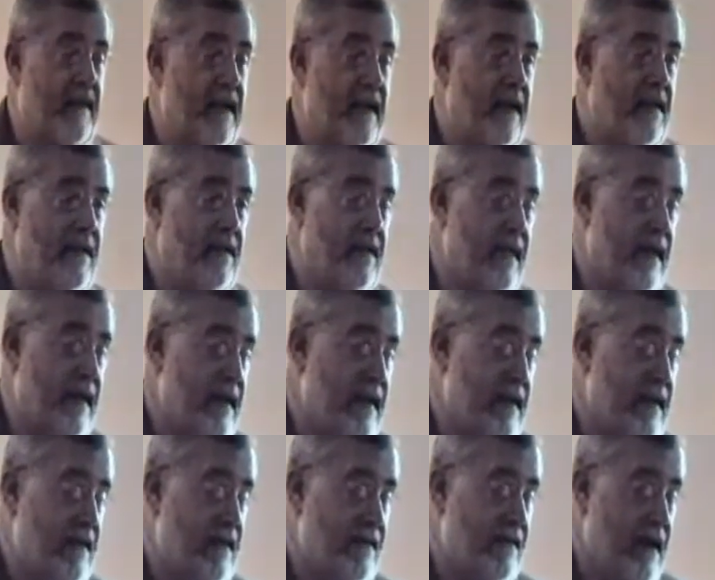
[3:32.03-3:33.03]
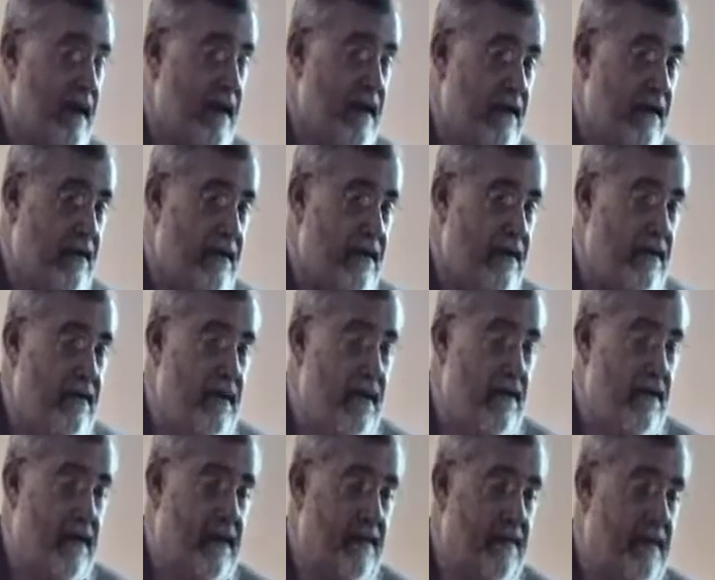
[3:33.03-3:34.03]
That's, that kid is tired. You
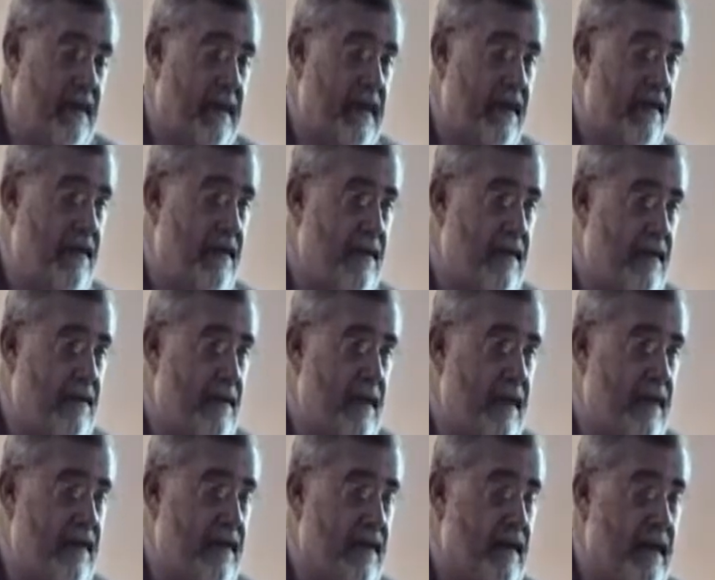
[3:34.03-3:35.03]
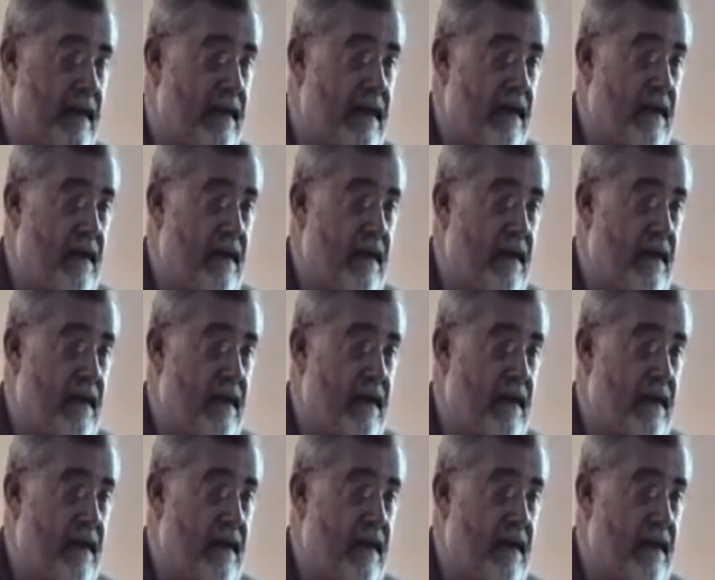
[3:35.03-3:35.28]
know it. But they don't express it.